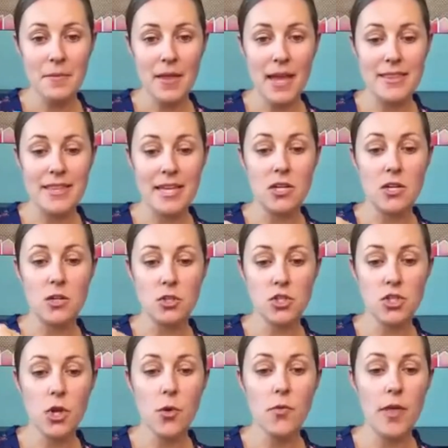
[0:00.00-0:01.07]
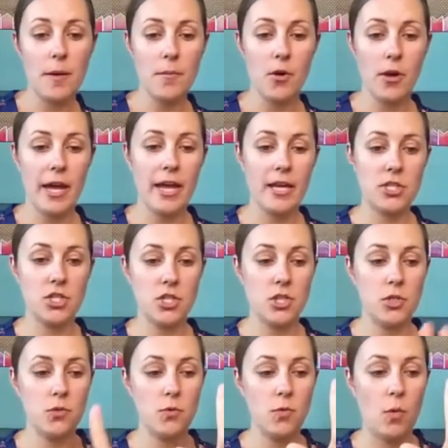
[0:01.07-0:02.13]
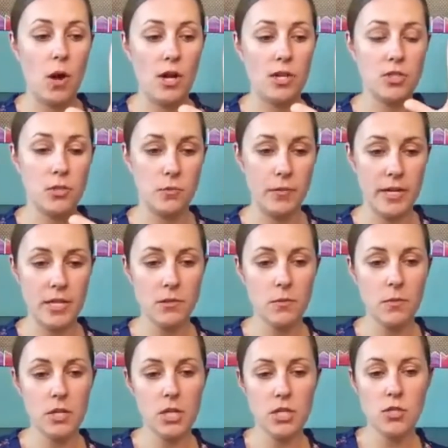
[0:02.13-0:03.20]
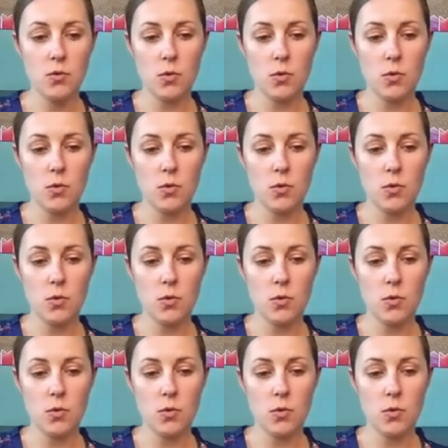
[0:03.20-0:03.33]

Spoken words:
and then it'll show them, okay, do you want to read the words